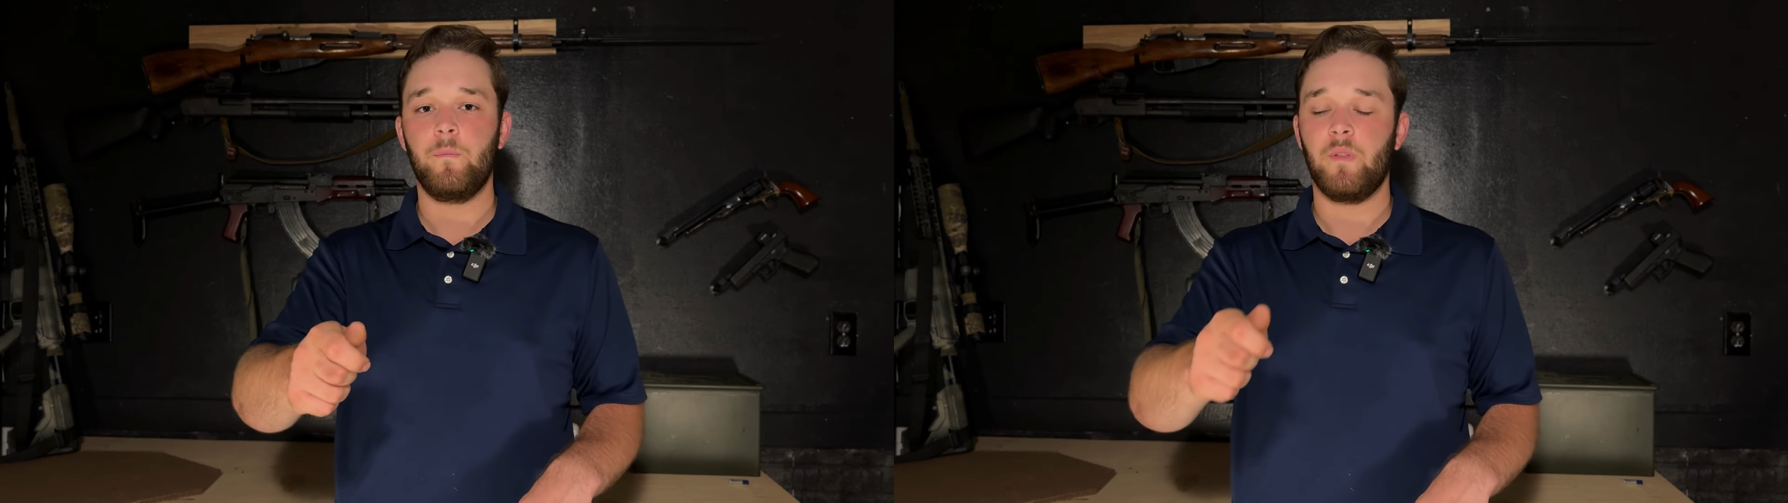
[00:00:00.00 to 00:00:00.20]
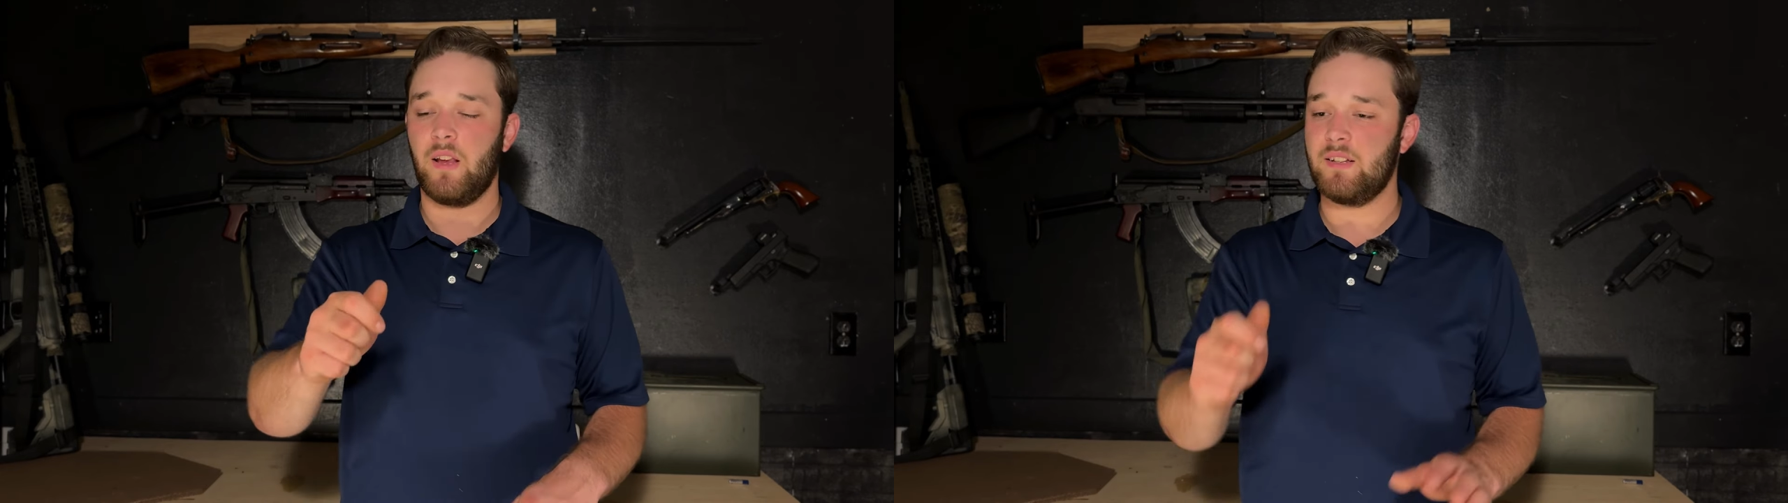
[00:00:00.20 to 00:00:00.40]

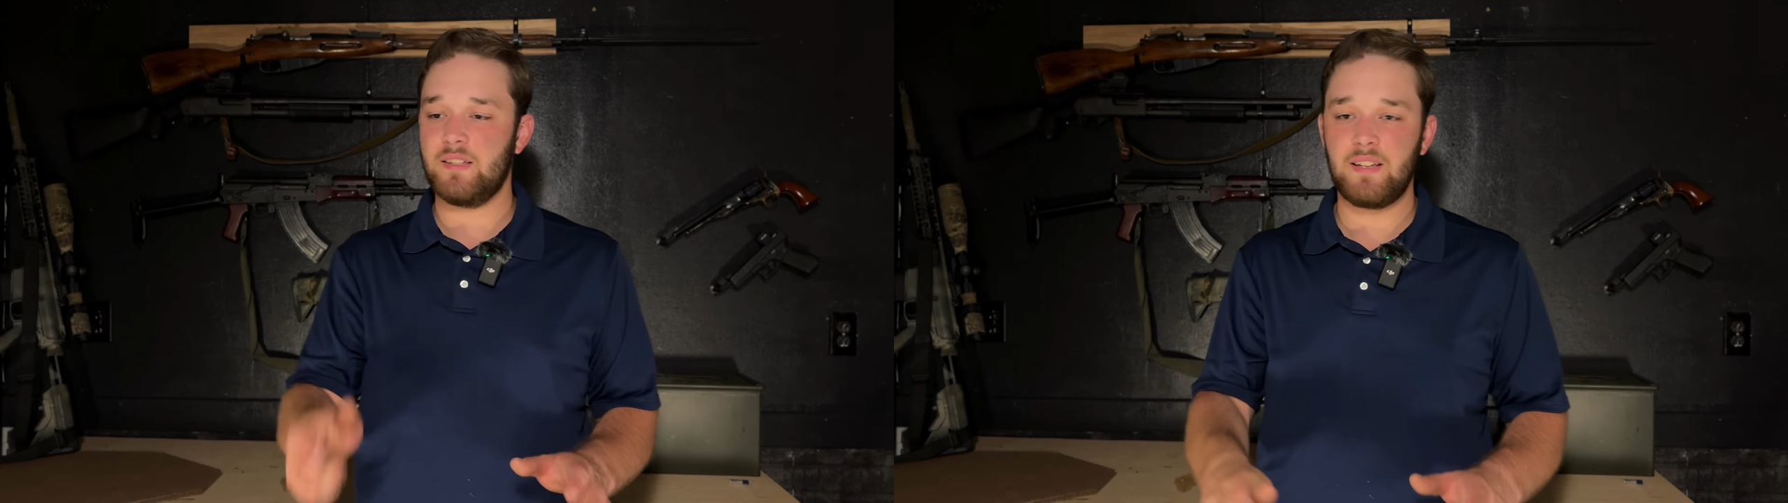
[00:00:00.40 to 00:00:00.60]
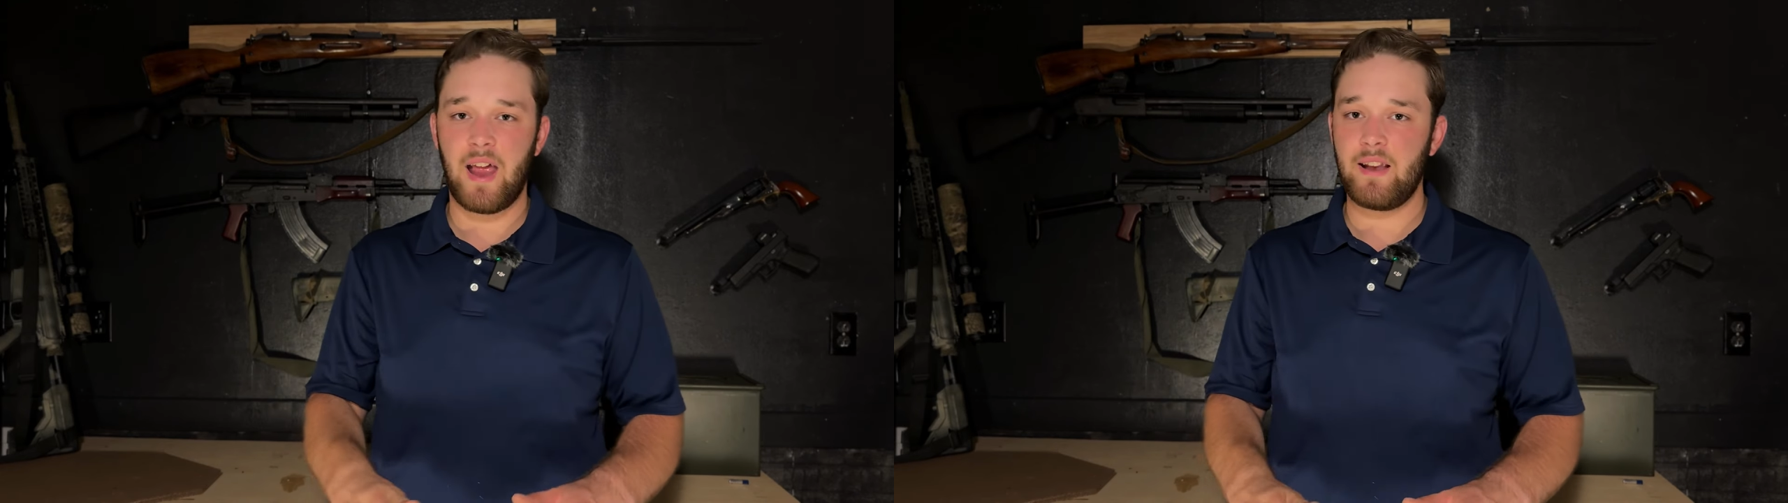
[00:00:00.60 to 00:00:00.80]
like
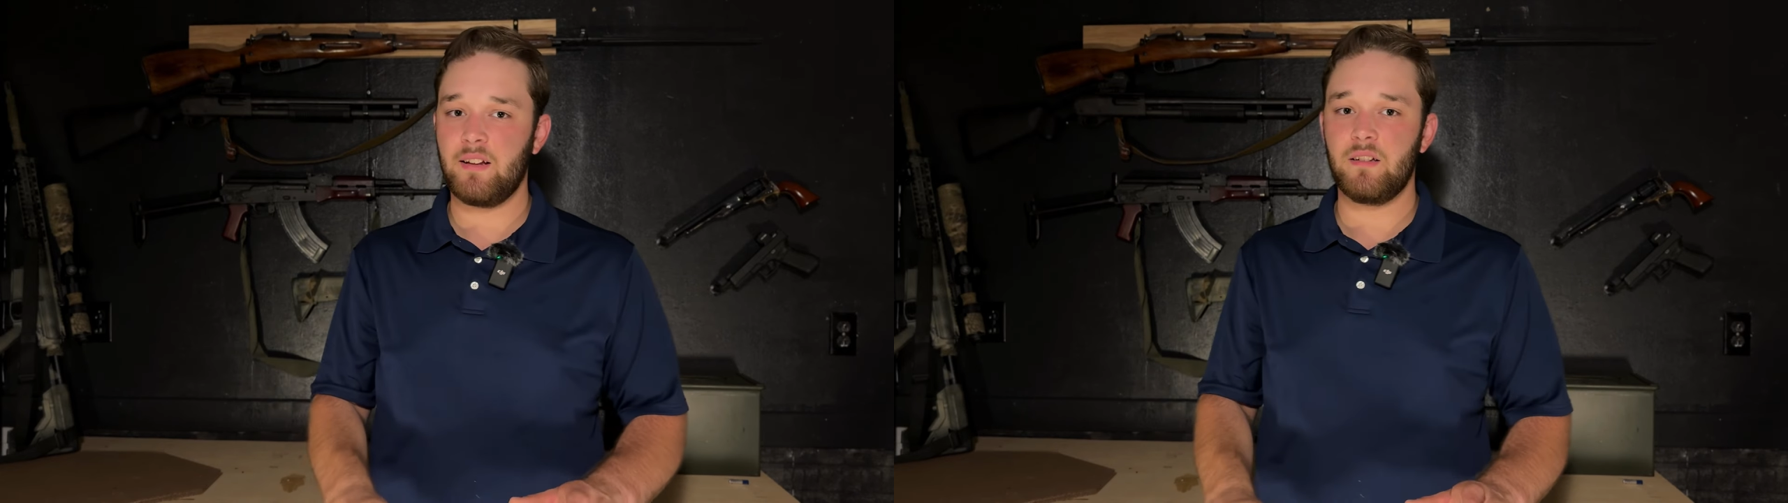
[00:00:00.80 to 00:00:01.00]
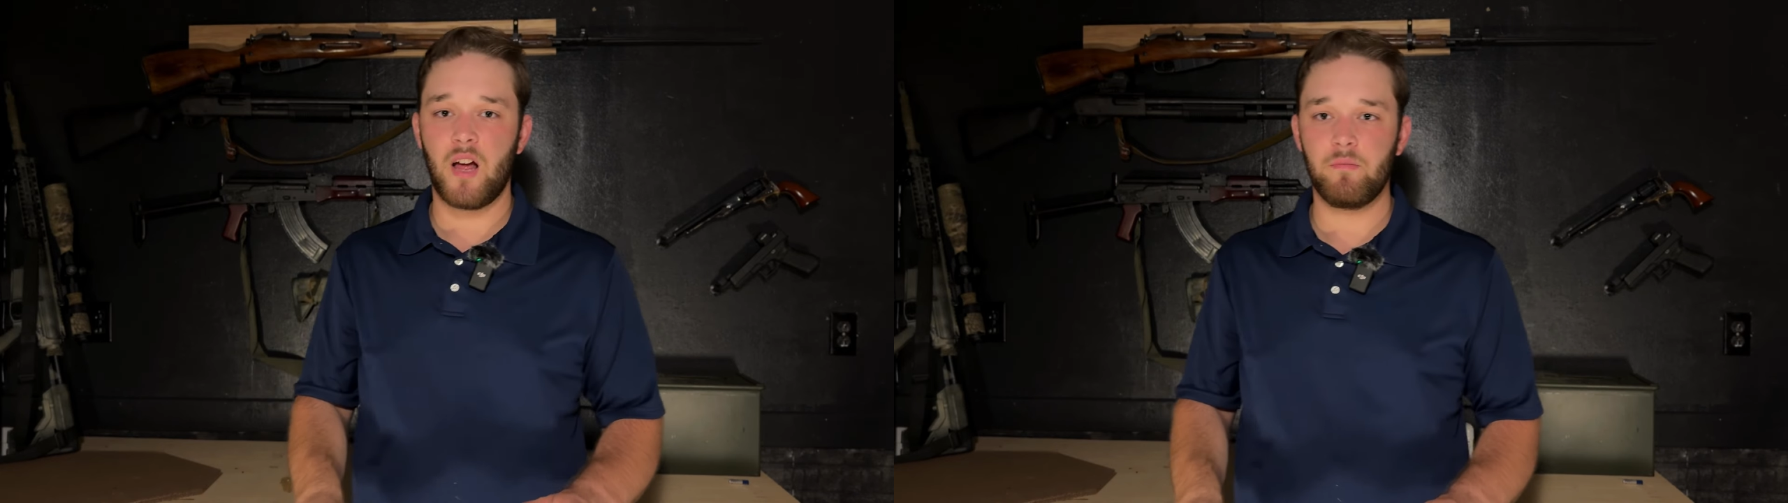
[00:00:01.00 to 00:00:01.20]

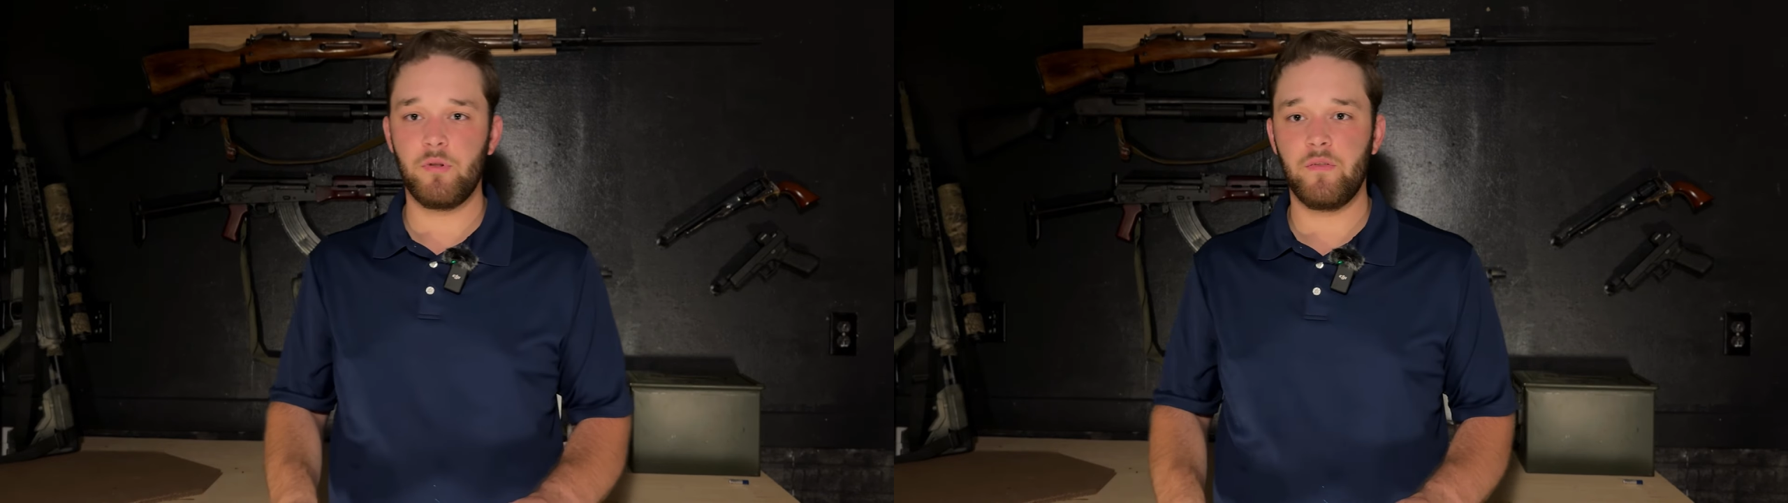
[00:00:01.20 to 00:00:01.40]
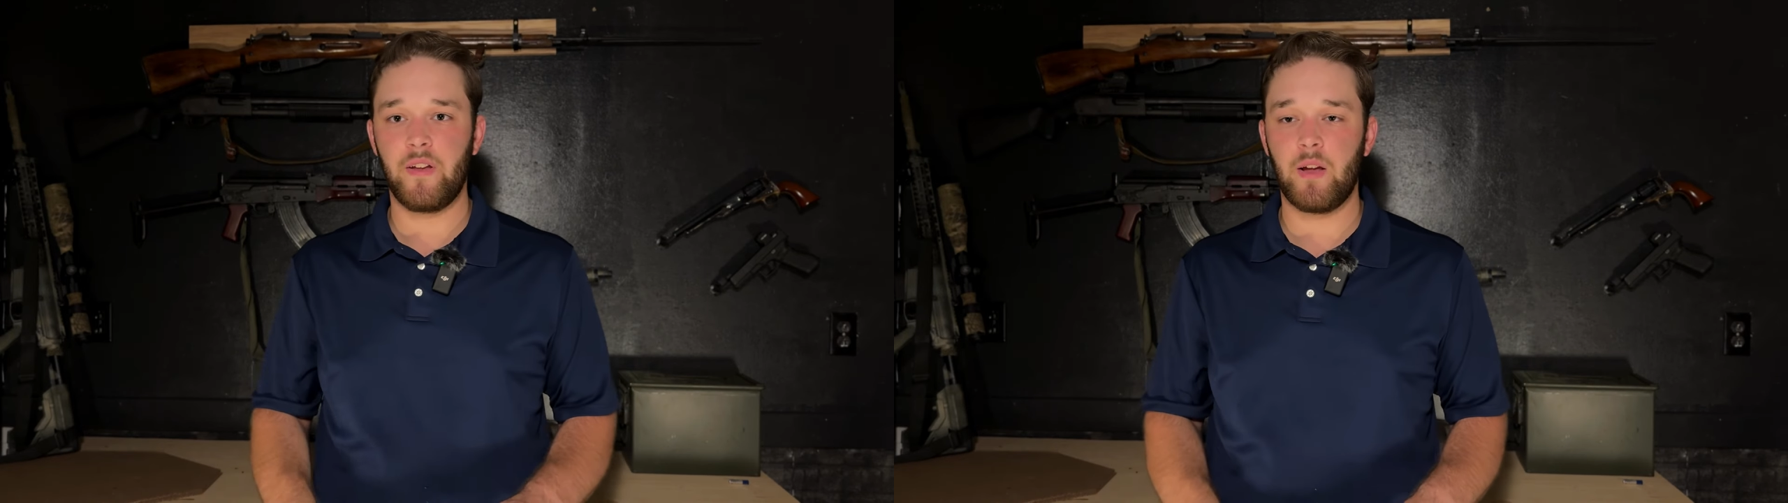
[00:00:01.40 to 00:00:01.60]
static, not moving.